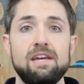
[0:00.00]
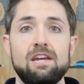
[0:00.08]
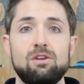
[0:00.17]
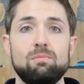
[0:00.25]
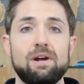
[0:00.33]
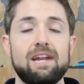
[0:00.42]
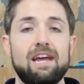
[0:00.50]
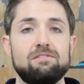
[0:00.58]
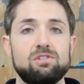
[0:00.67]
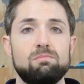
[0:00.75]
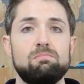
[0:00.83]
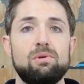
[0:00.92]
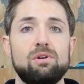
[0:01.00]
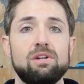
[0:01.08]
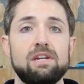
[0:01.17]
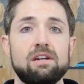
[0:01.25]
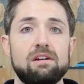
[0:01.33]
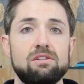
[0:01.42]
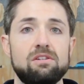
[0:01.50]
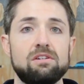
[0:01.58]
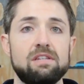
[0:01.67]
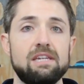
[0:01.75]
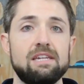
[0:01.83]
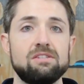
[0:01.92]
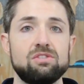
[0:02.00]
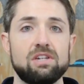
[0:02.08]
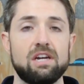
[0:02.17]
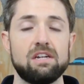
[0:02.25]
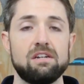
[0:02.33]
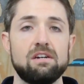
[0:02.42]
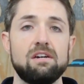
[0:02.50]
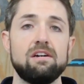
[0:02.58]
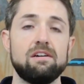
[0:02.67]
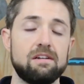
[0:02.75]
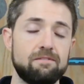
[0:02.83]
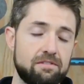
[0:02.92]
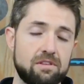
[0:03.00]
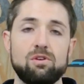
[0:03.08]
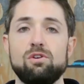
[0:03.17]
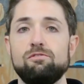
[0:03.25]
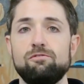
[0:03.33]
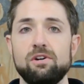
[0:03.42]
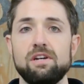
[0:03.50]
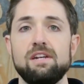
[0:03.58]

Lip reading: You might have some burning along the inside of your foot